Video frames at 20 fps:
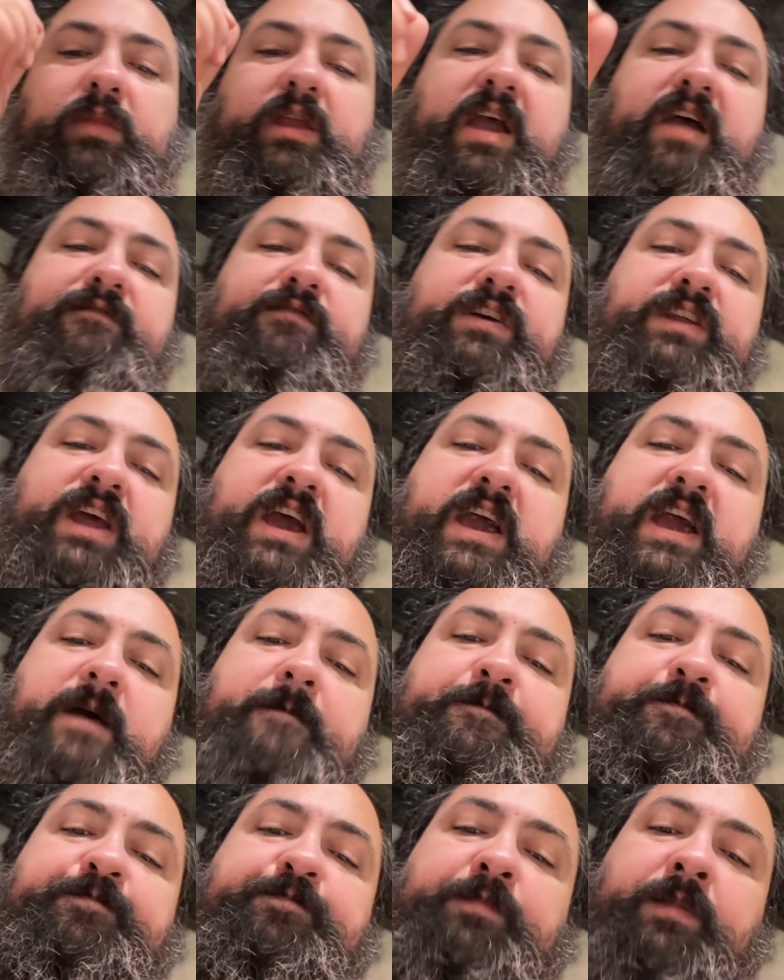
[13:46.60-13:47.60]
every day
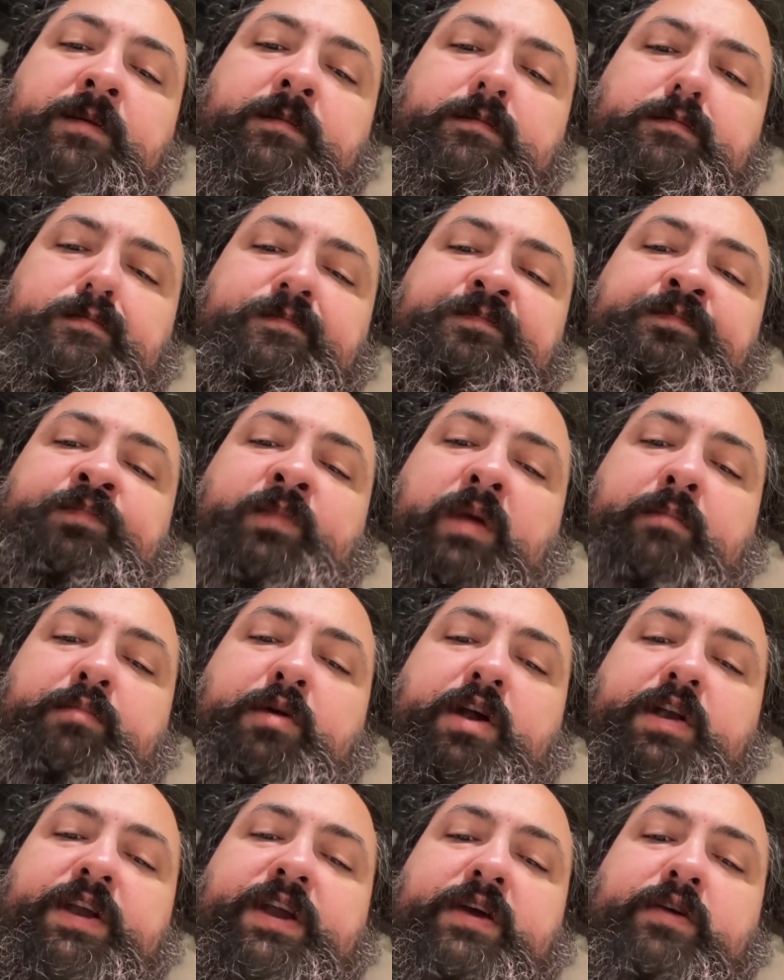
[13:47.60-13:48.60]
I'm
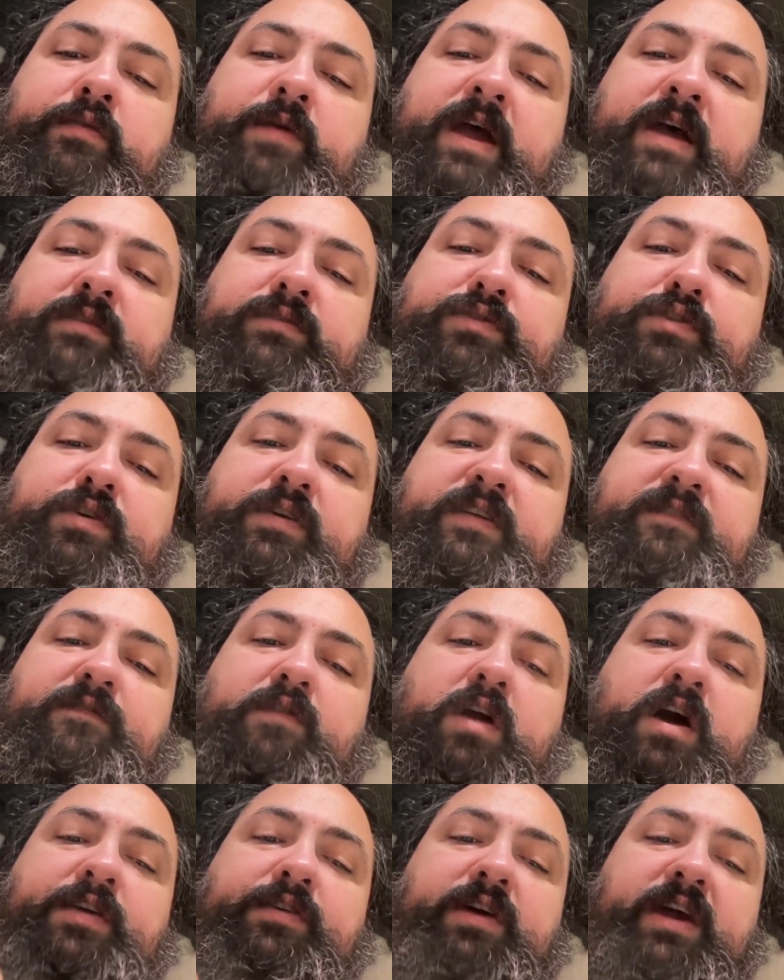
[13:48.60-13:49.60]
burning around
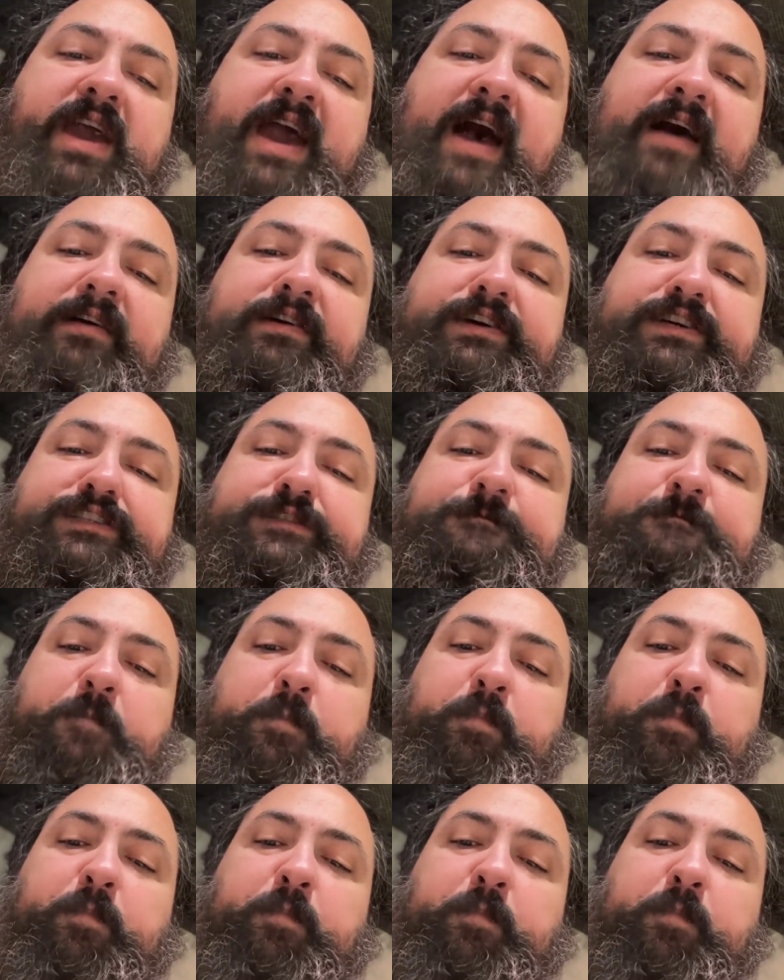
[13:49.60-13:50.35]
3,400 calories